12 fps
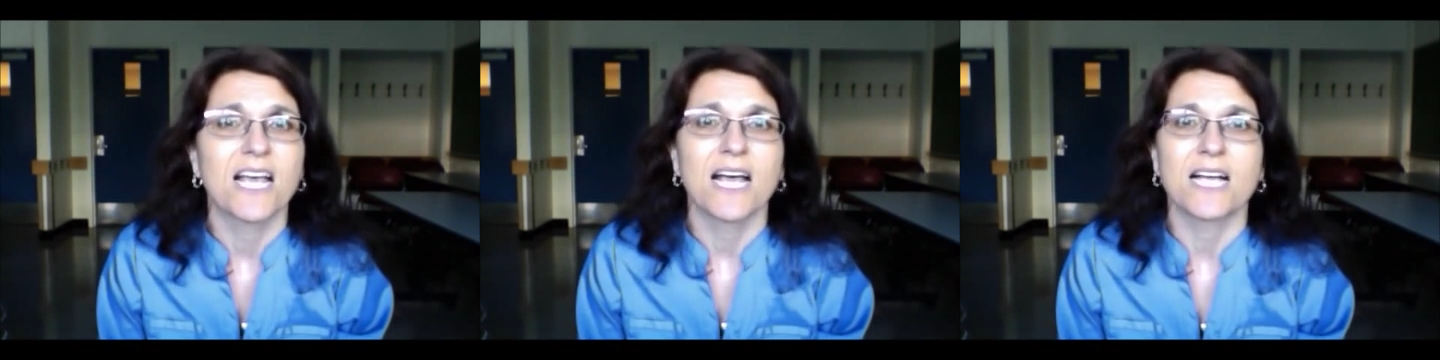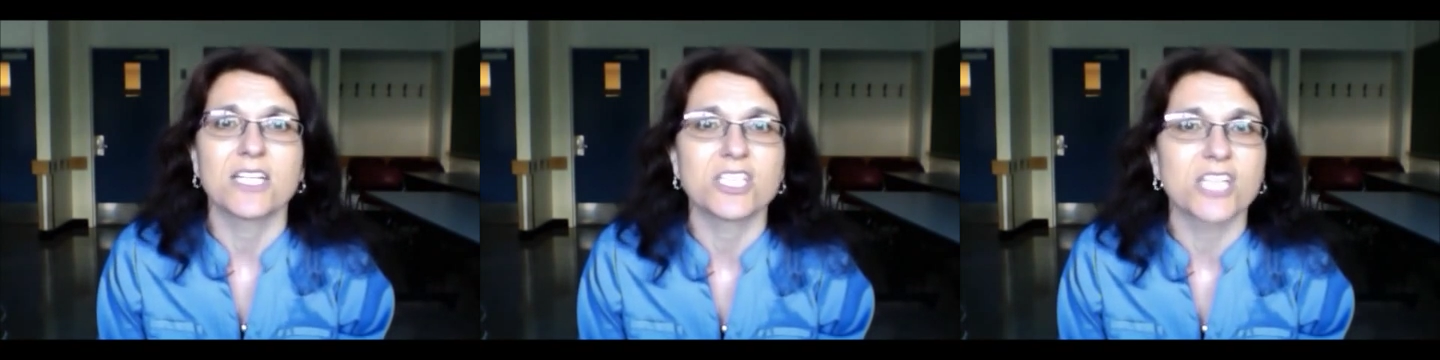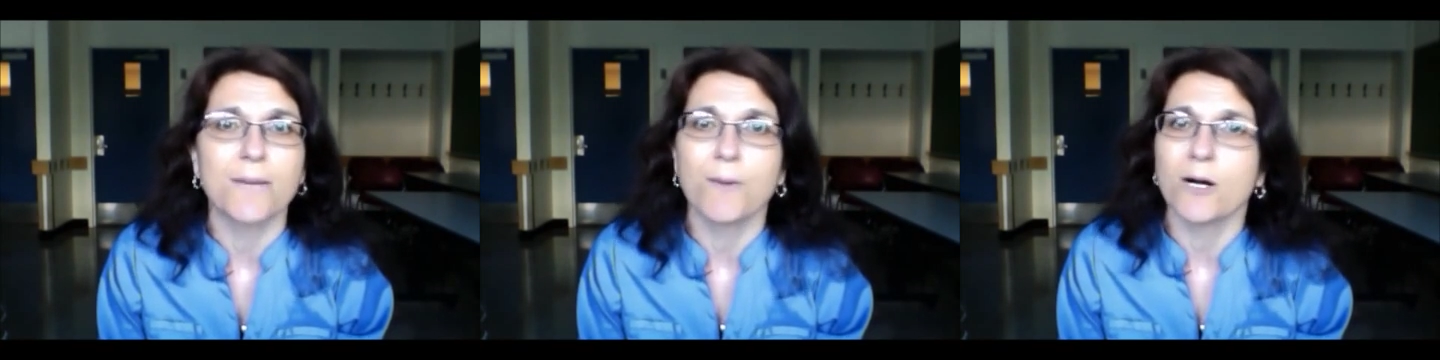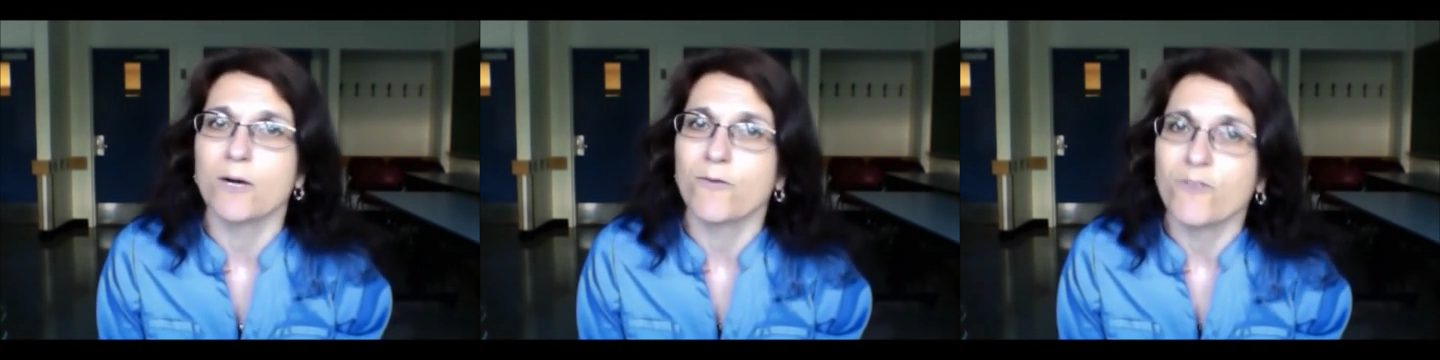and shape
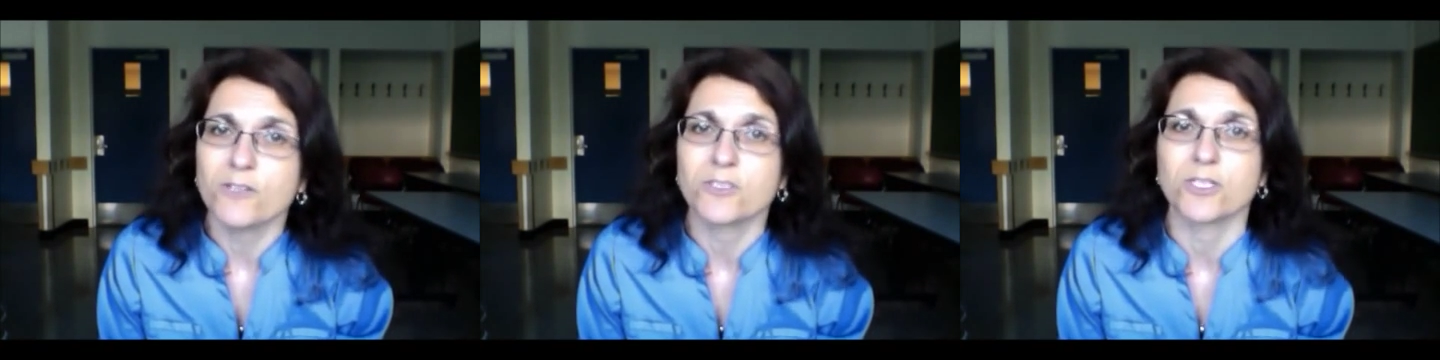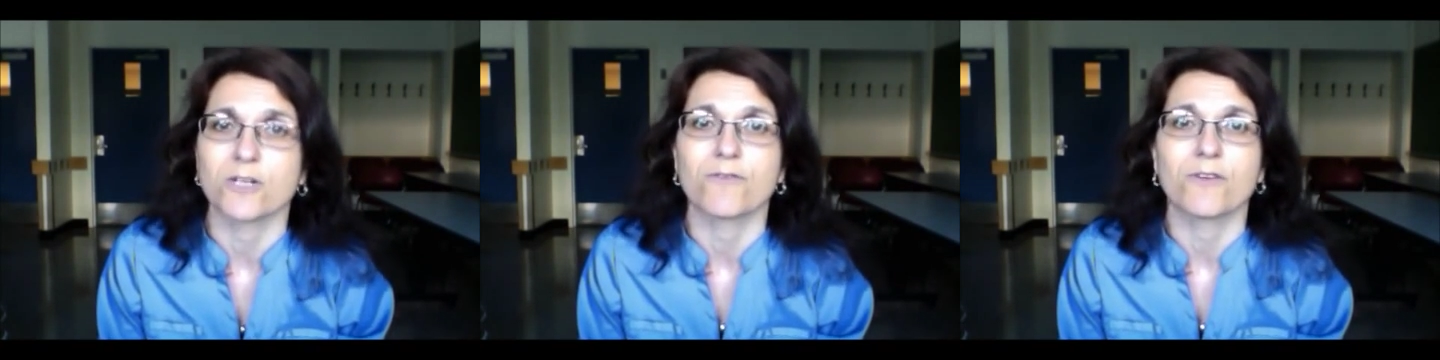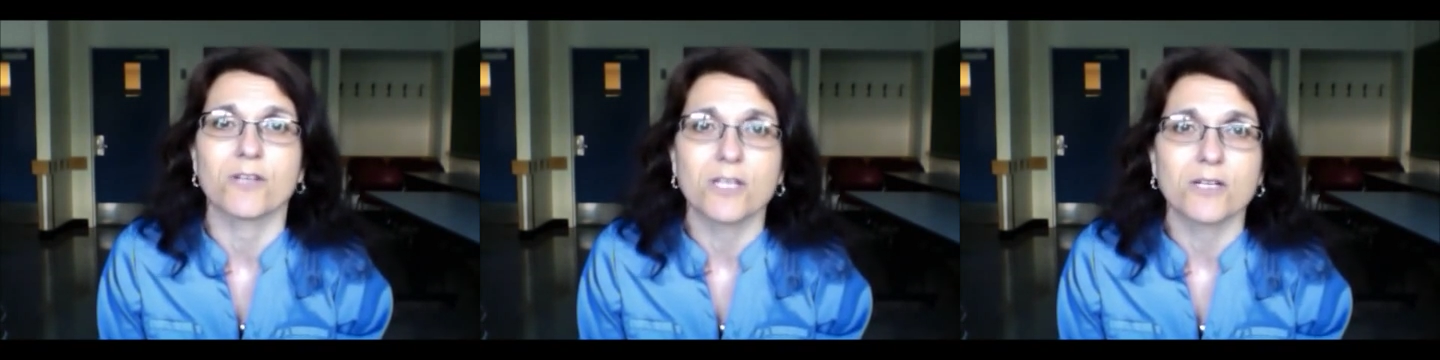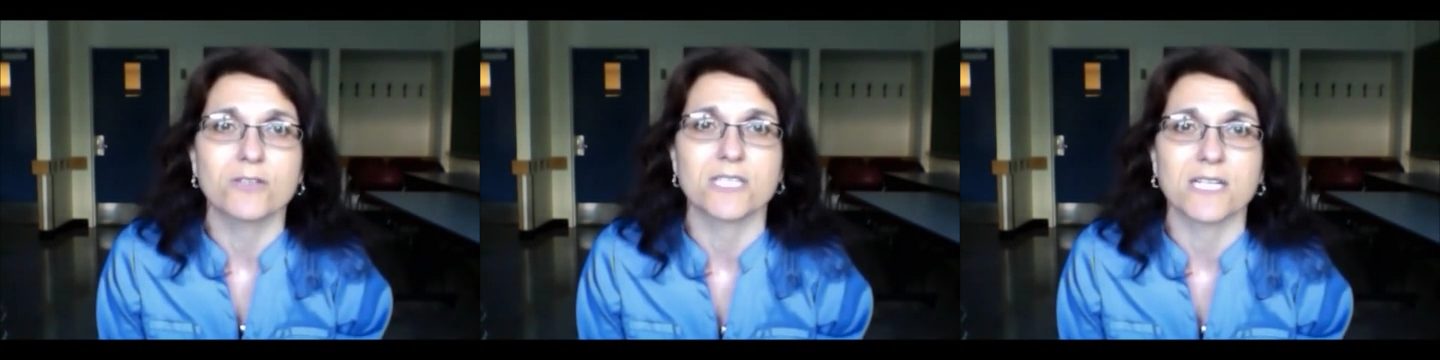our future for
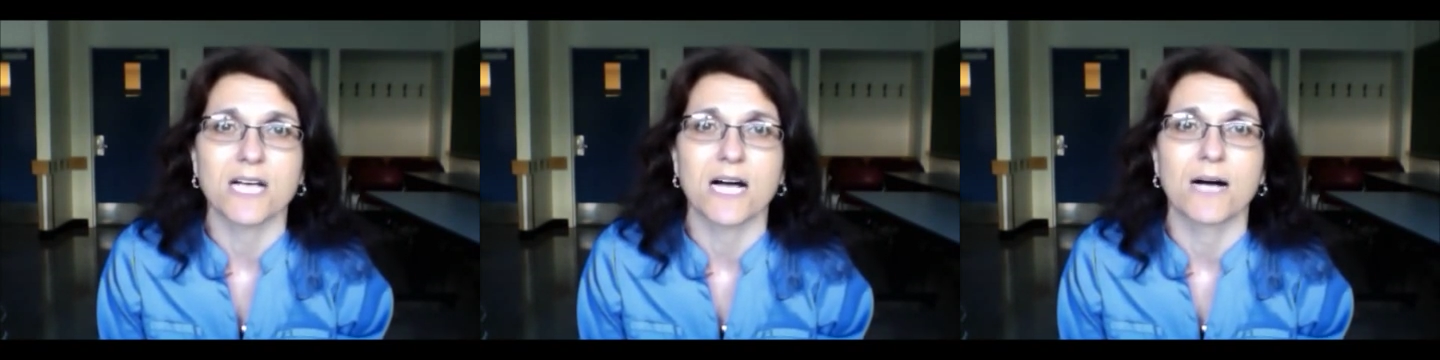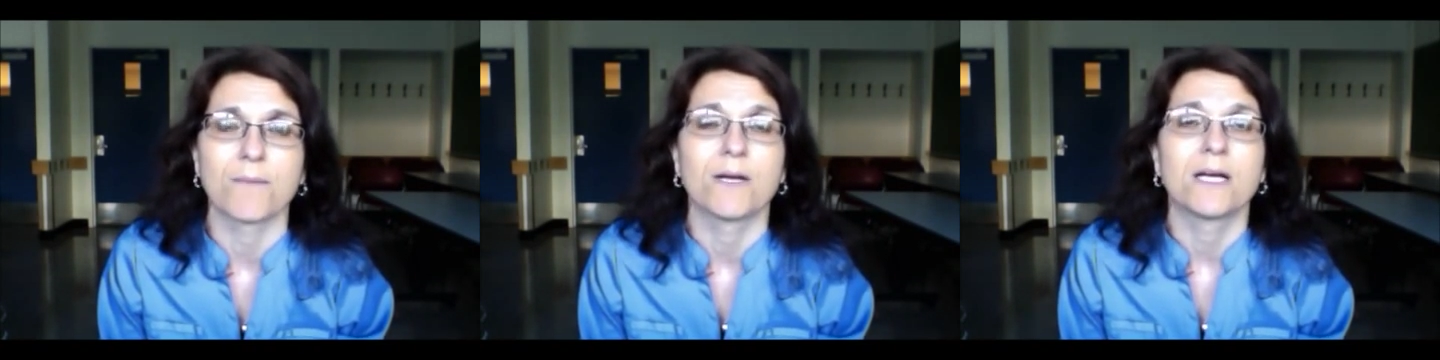years to come,